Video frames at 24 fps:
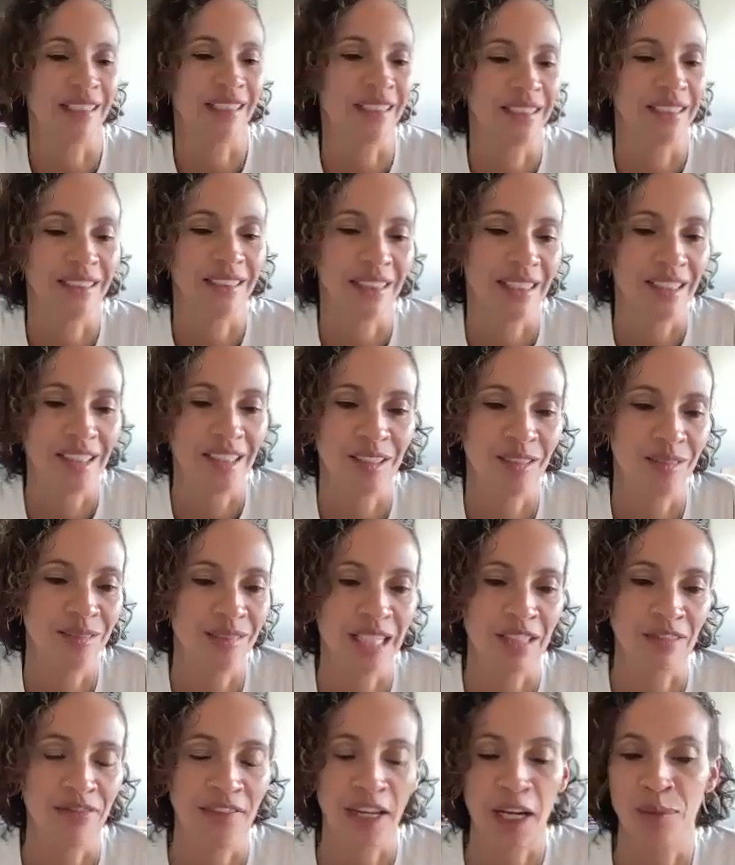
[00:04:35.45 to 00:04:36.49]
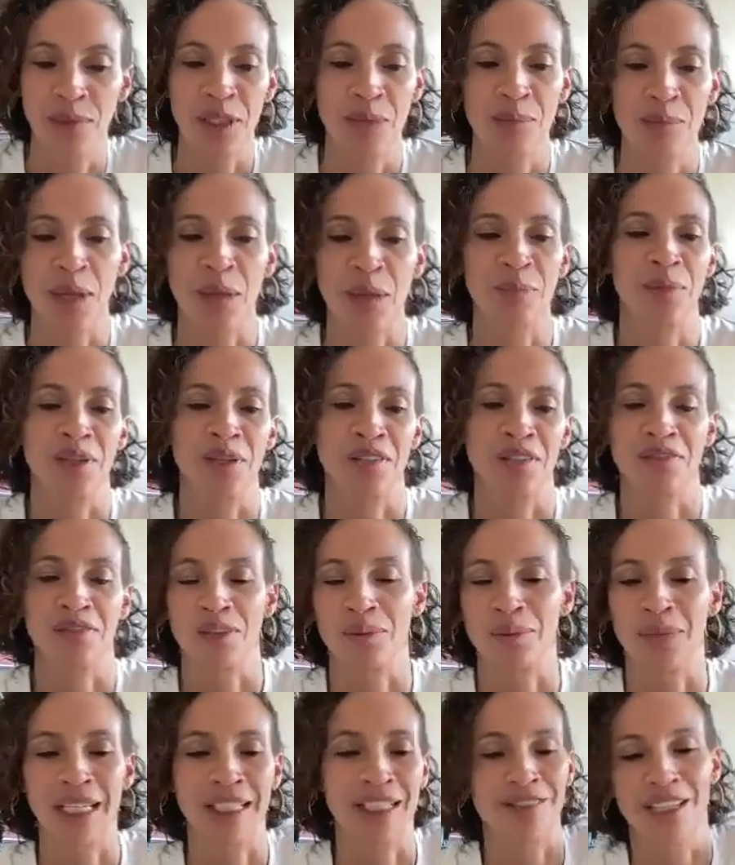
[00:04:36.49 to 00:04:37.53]
A family member
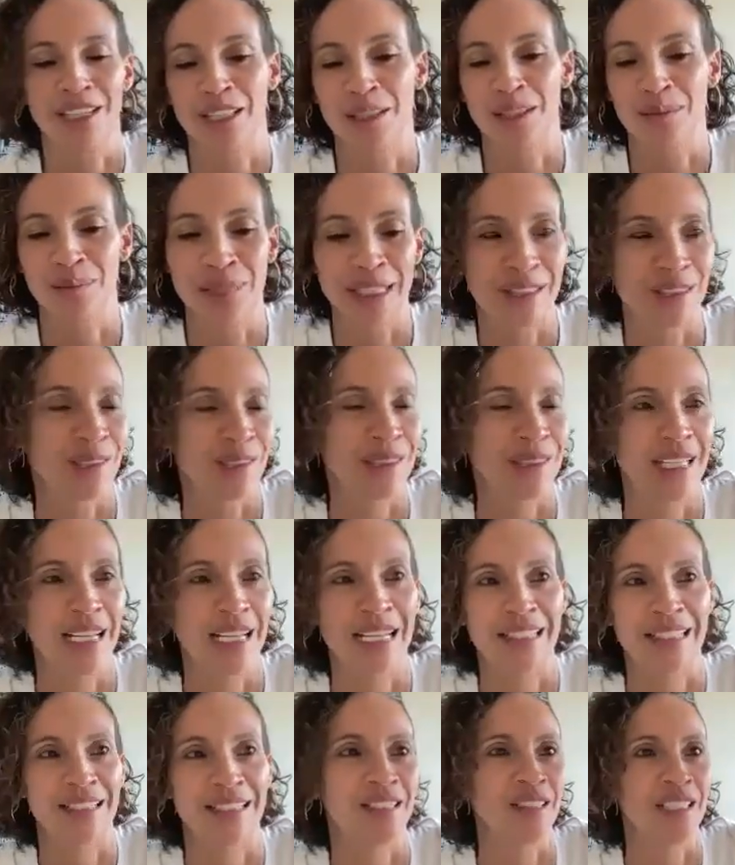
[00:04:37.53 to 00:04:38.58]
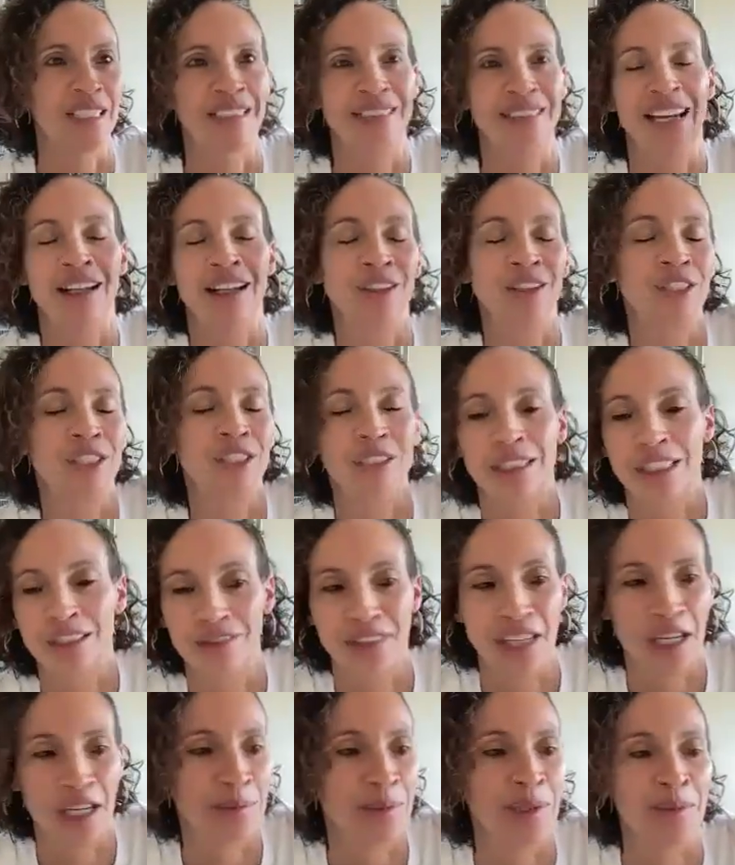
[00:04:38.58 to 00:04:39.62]
for my developmental class, an elderly
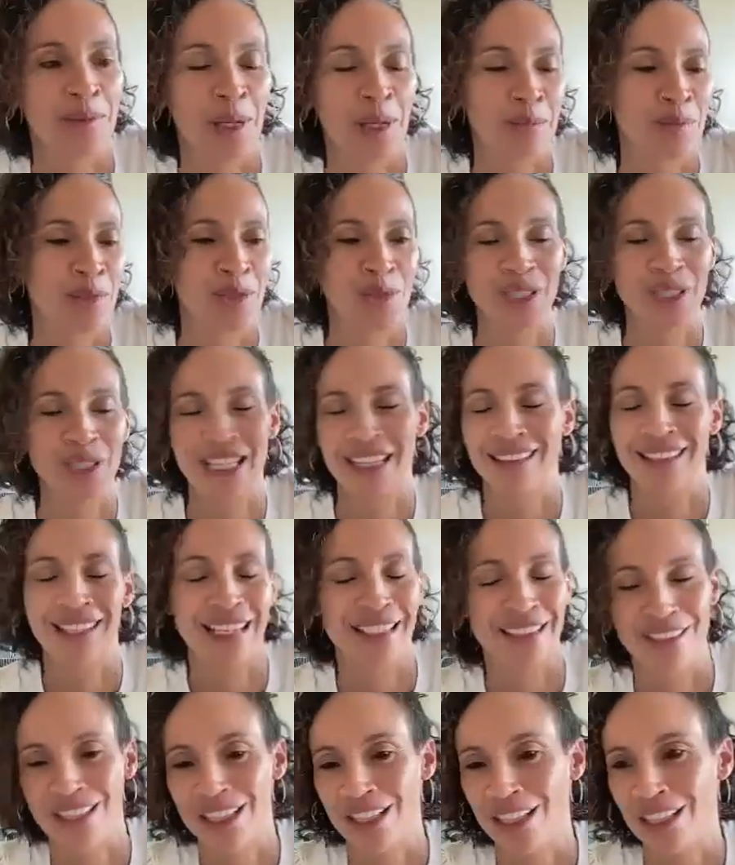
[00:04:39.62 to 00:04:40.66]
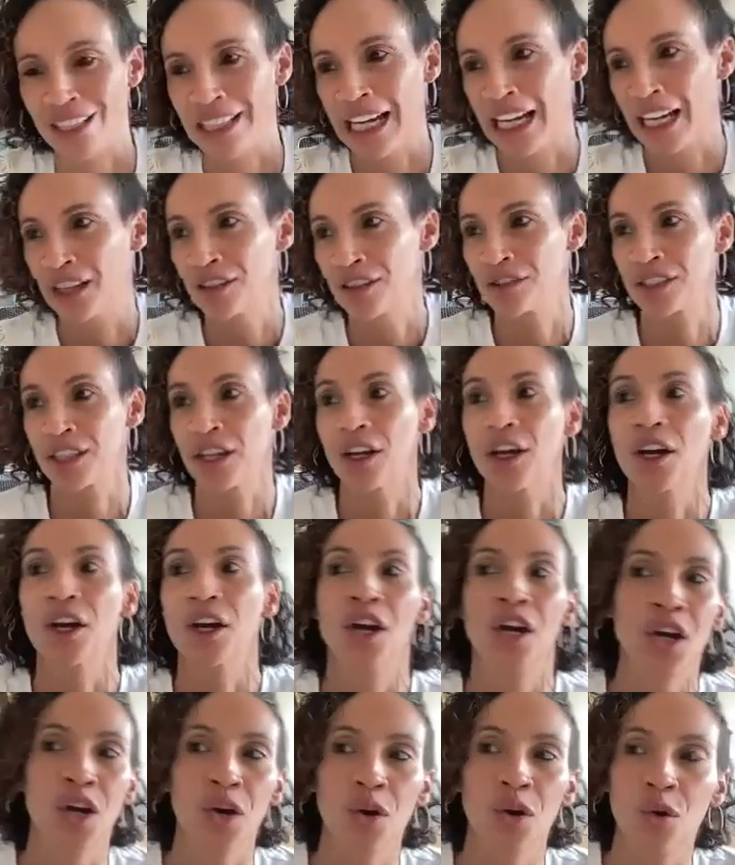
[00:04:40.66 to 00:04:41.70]
family member who's at the end of their lives,
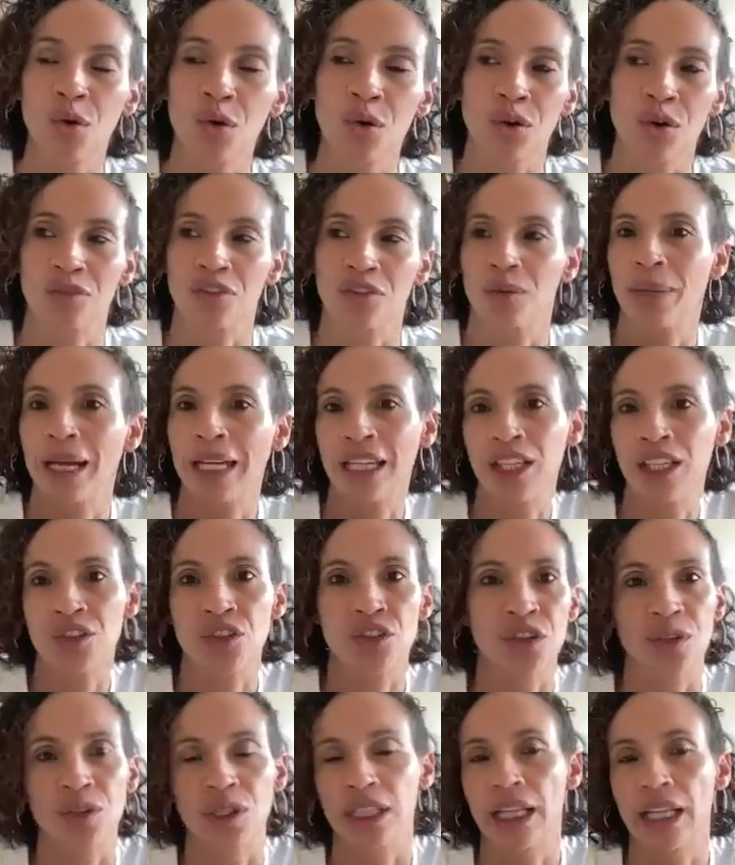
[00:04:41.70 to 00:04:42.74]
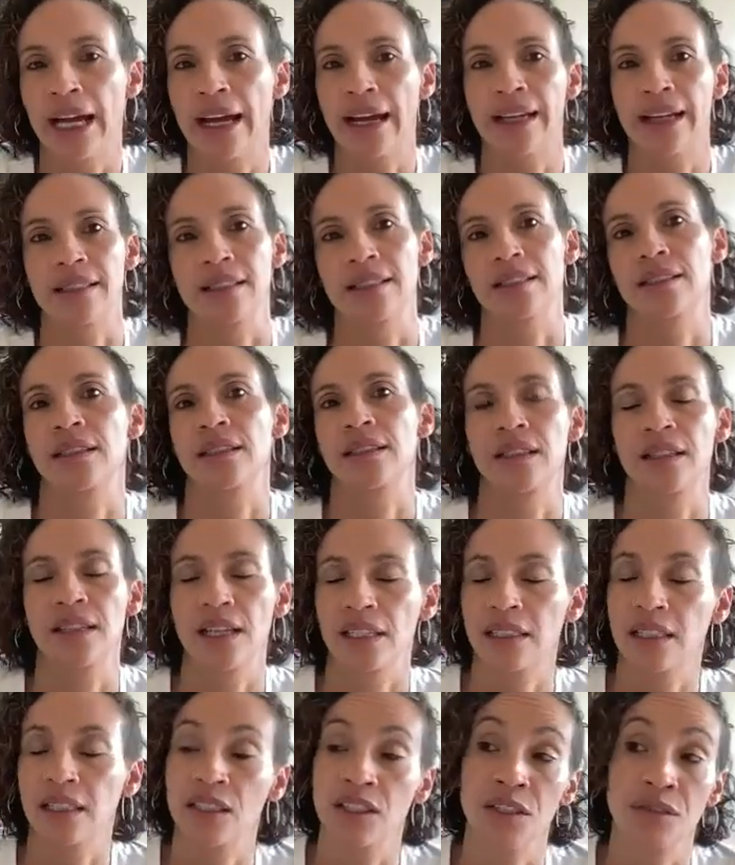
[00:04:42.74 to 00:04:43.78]
or for my intro class to
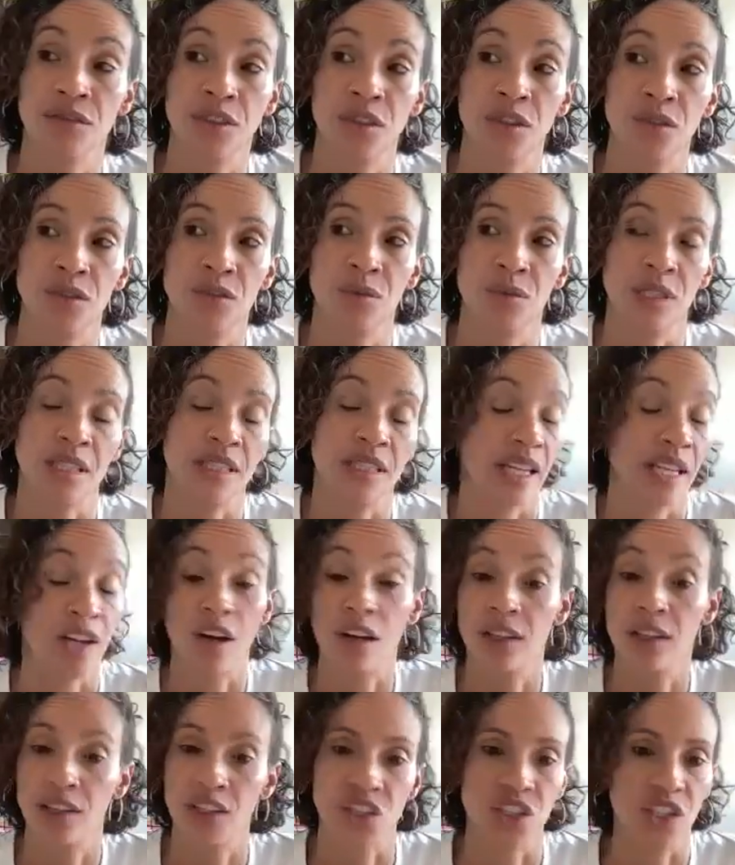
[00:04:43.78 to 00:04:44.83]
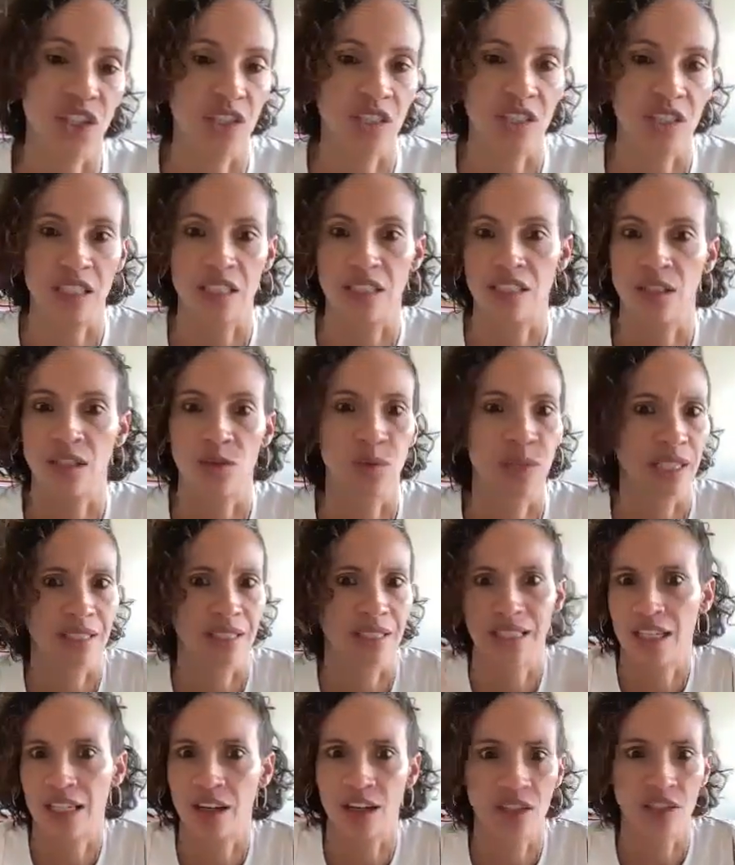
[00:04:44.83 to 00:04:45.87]
conduct interviews with psychologists and see what a
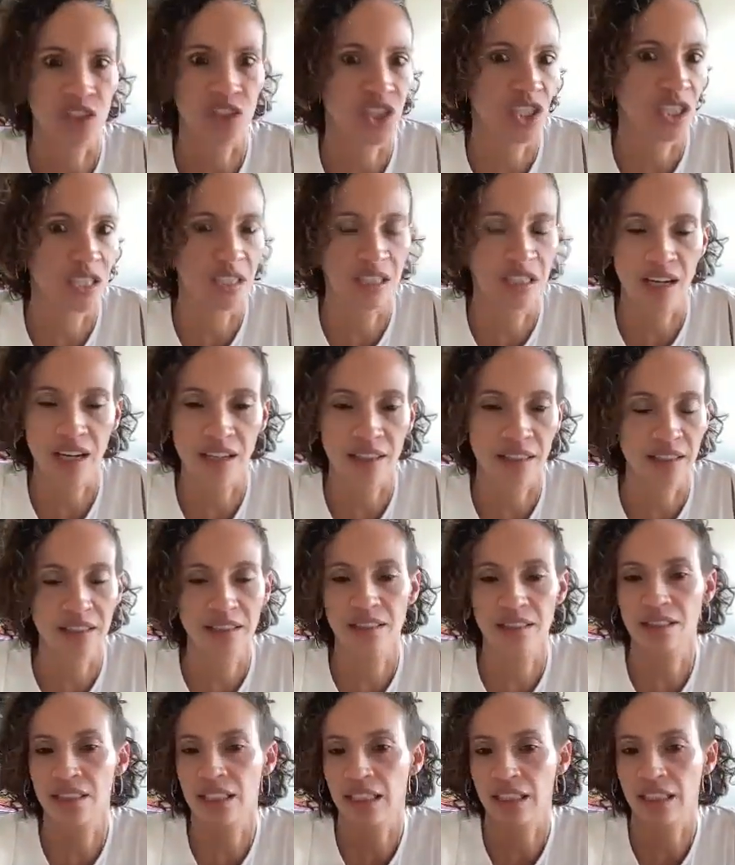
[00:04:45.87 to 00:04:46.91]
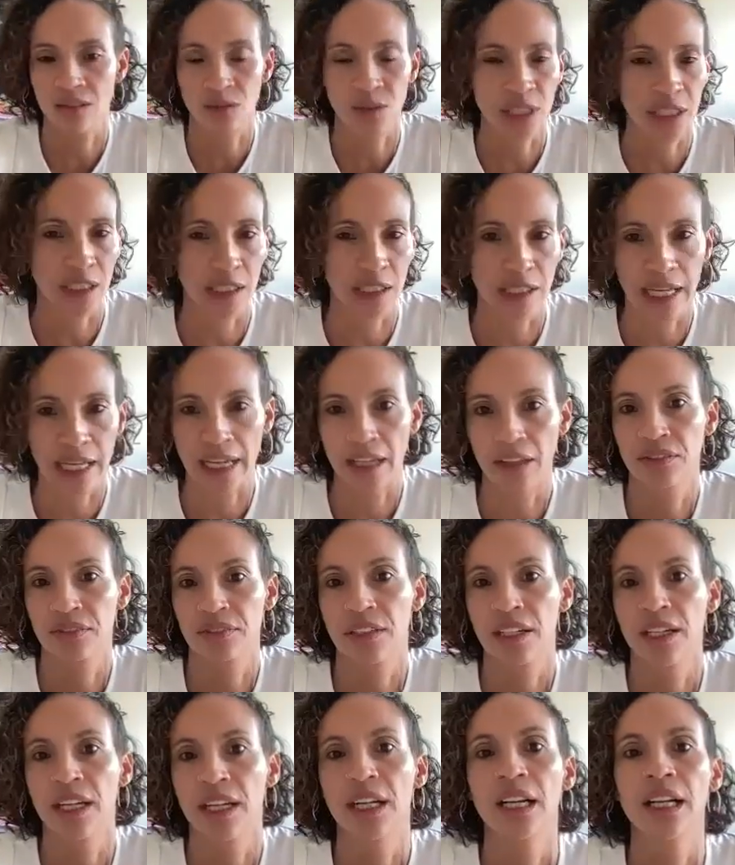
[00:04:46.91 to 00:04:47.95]
psychologist does in real
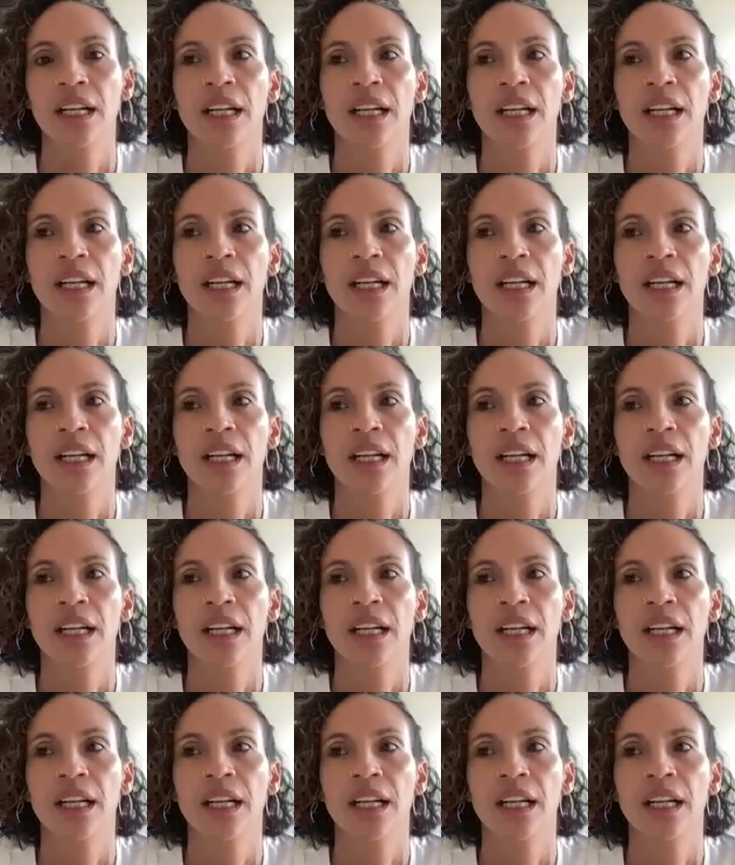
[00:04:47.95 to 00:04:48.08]
life.